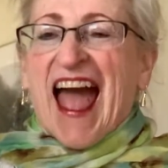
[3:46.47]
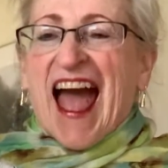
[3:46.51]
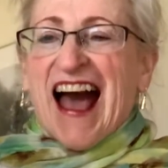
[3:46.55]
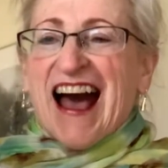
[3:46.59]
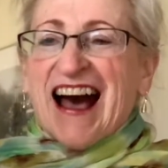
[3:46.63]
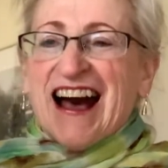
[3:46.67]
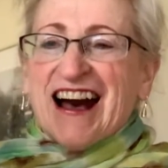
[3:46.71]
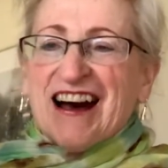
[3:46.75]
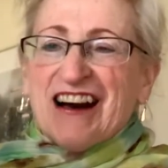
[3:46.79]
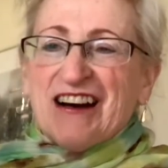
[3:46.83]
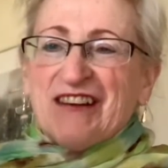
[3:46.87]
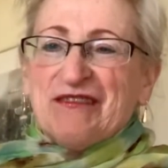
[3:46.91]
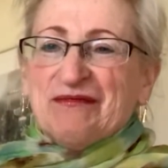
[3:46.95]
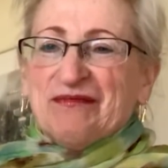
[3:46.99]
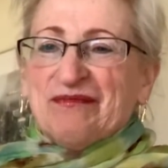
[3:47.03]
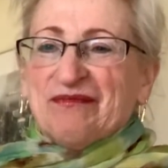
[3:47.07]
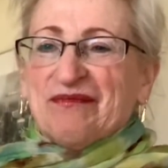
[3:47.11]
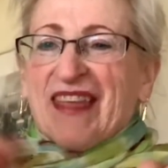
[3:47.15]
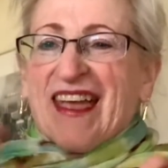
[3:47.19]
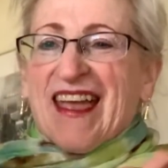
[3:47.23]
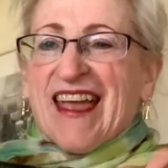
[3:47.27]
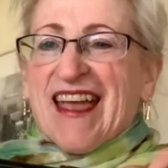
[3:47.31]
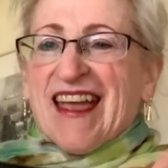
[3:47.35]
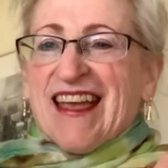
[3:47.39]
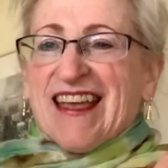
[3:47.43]

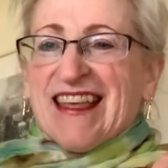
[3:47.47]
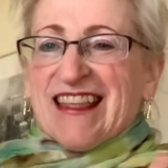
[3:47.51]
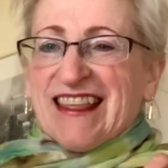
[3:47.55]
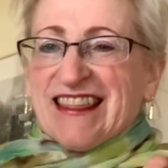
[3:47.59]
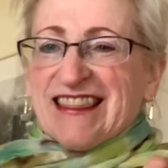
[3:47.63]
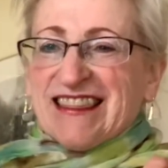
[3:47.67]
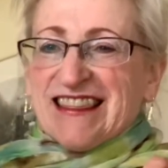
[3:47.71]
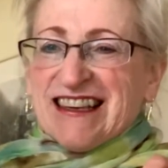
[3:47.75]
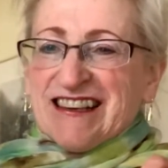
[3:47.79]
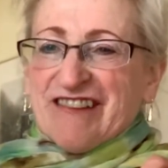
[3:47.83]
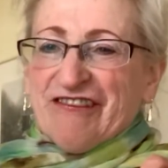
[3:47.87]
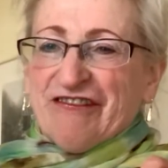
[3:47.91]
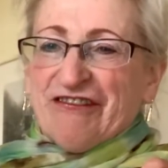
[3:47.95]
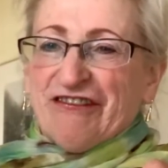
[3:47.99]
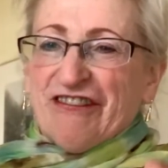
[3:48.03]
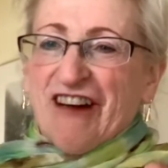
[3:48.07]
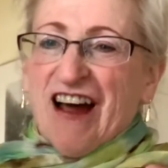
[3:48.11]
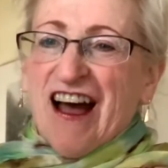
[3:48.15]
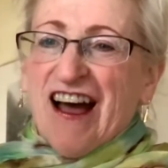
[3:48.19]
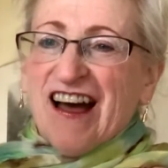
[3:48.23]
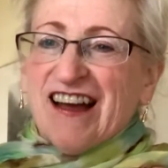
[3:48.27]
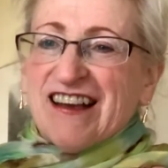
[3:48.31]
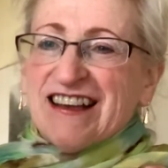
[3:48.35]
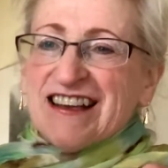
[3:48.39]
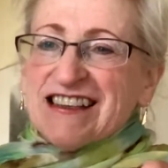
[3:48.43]
The
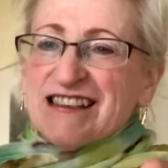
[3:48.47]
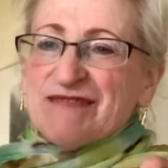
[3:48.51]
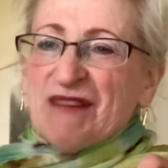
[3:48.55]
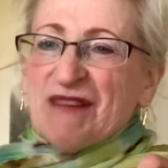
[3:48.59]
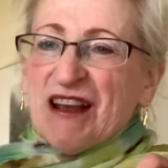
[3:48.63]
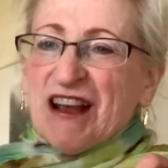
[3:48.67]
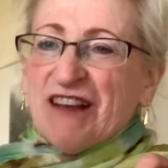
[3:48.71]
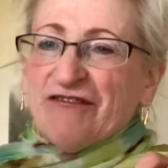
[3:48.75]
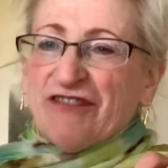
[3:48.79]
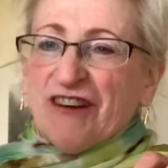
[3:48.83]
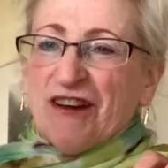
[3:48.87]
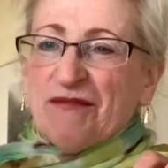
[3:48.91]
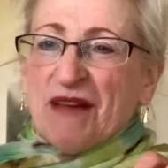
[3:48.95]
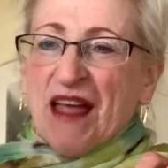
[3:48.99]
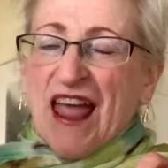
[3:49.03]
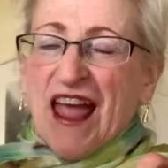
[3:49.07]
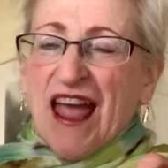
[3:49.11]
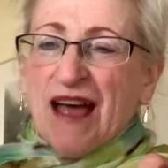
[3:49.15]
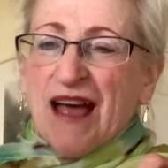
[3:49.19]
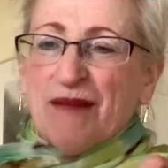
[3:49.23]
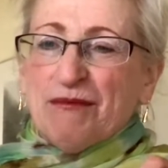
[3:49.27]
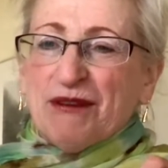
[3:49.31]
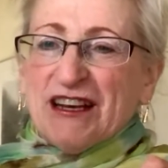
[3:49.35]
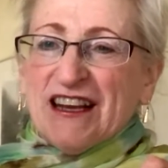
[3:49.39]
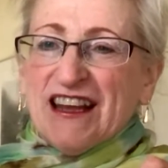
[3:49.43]
frog is made from
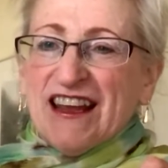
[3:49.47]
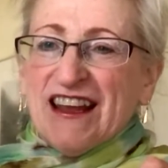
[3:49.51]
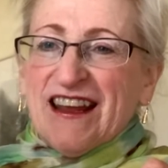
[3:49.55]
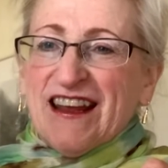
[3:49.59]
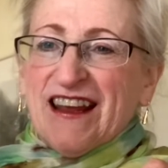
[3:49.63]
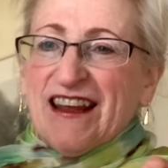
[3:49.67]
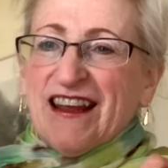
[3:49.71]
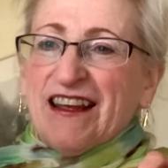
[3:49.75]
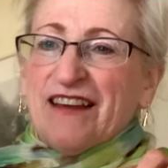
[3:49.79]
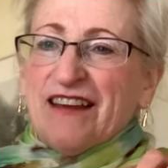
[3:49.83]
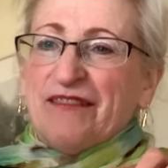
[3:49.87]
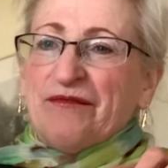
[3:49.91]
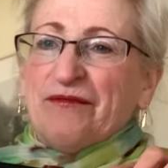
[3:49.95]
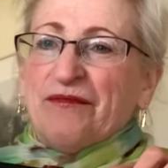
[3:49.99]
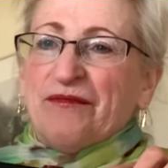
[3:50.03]
ebony.